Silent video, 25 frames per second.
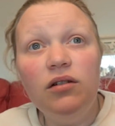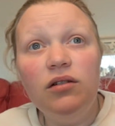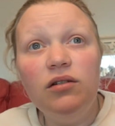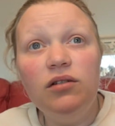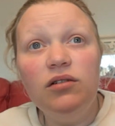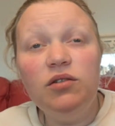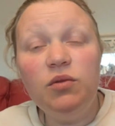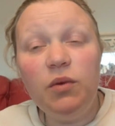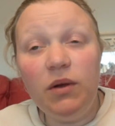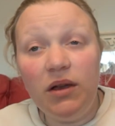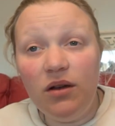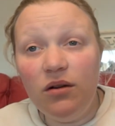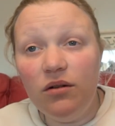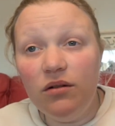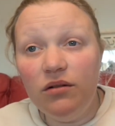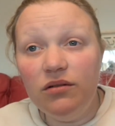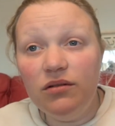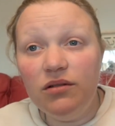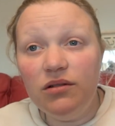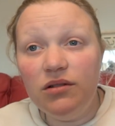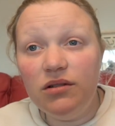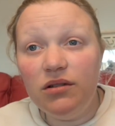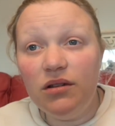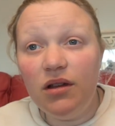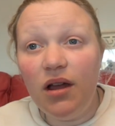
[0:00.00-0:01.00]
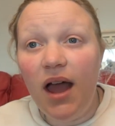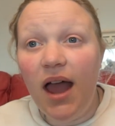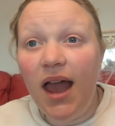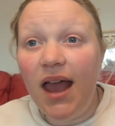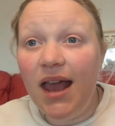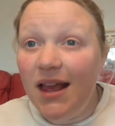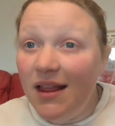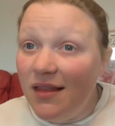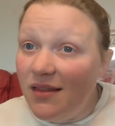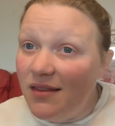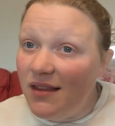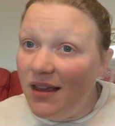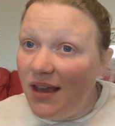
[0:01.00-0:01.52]
sweet corns
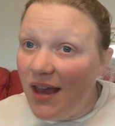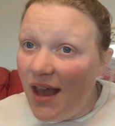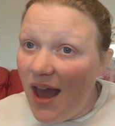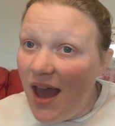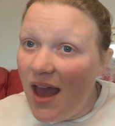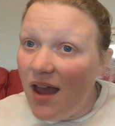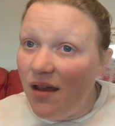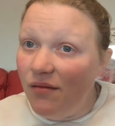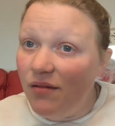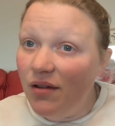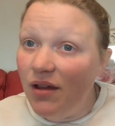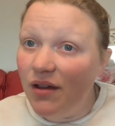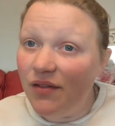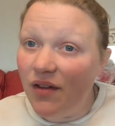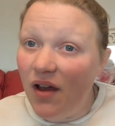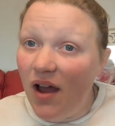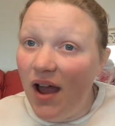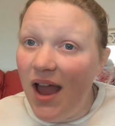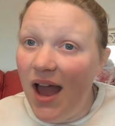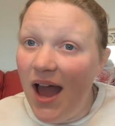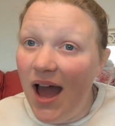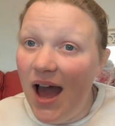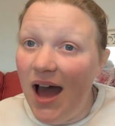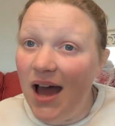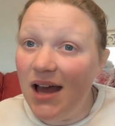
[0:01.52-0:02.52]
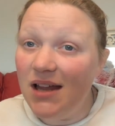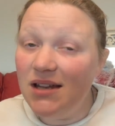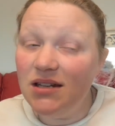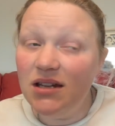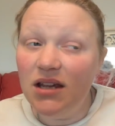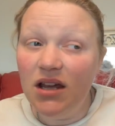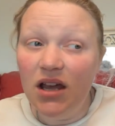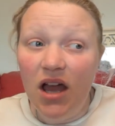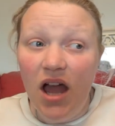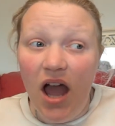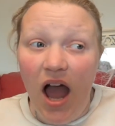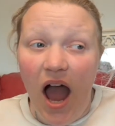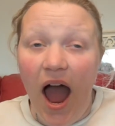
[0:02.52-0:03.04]
in the area that I had,
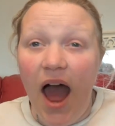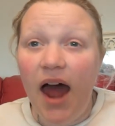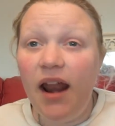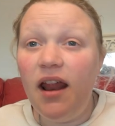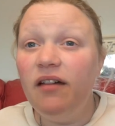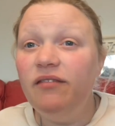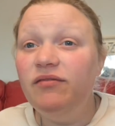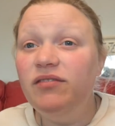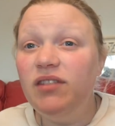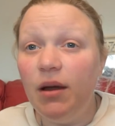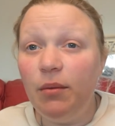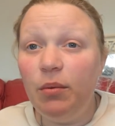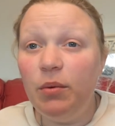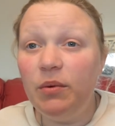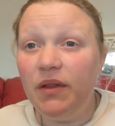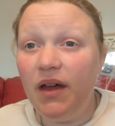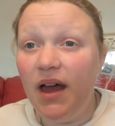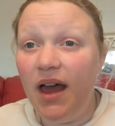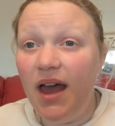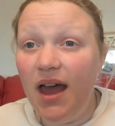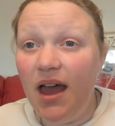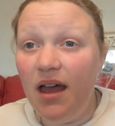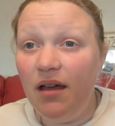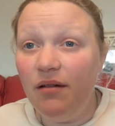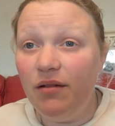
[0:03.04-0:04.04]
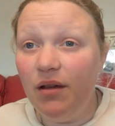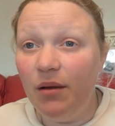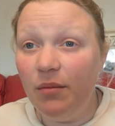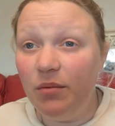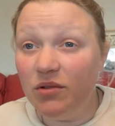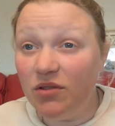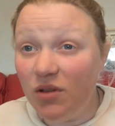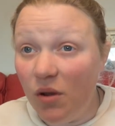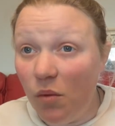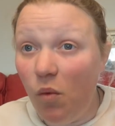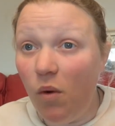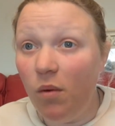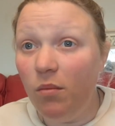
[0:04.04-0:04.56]
and I've doubled that area
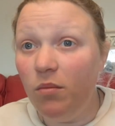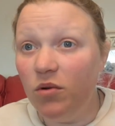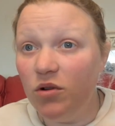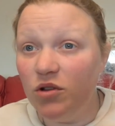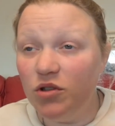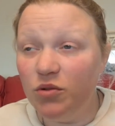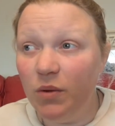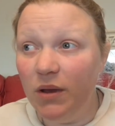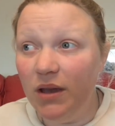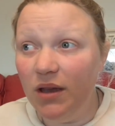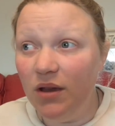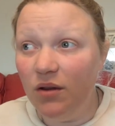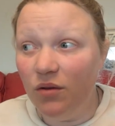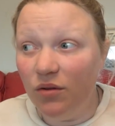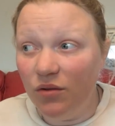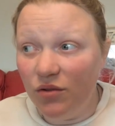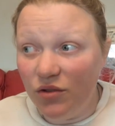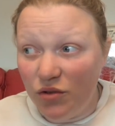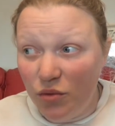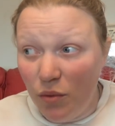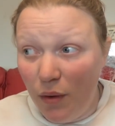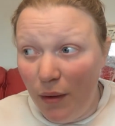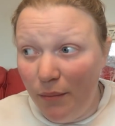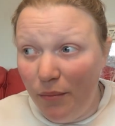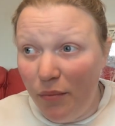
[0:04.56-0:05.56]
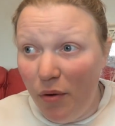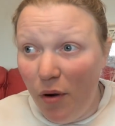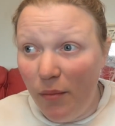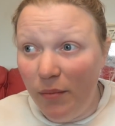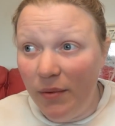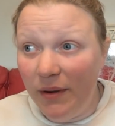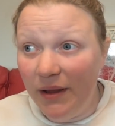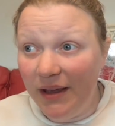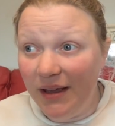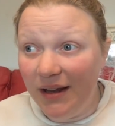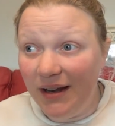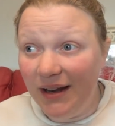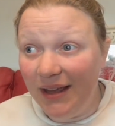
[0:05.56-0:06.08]
because I want more sweet corn, so I'm
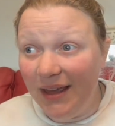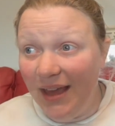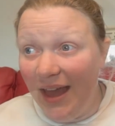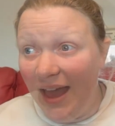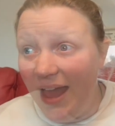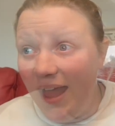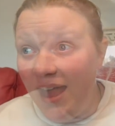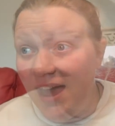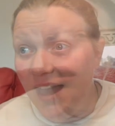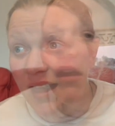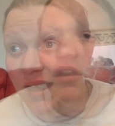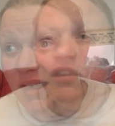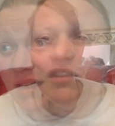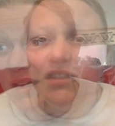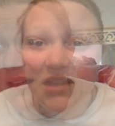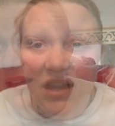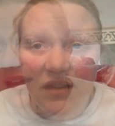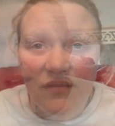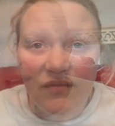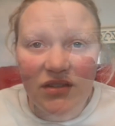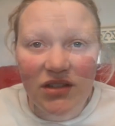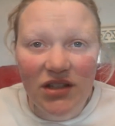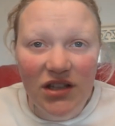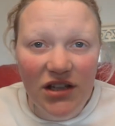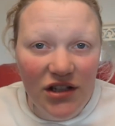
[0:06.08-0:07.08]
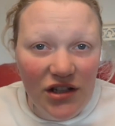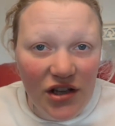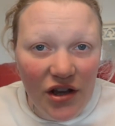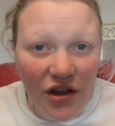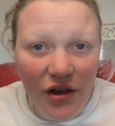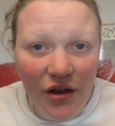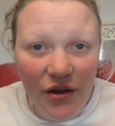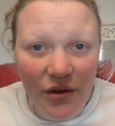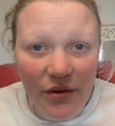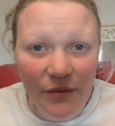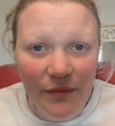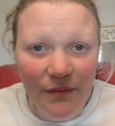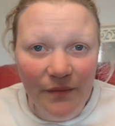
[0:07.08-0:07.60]
probably going to get
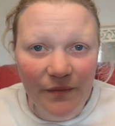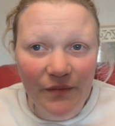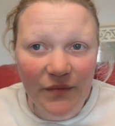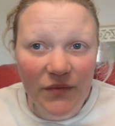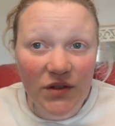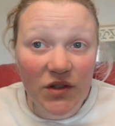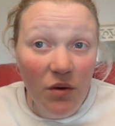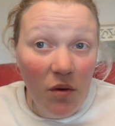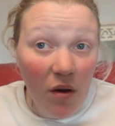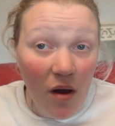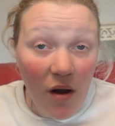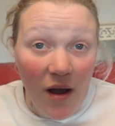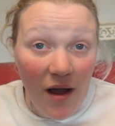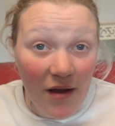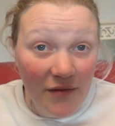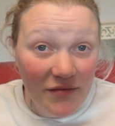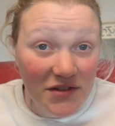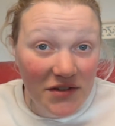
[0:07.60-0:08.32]
72, so I'll have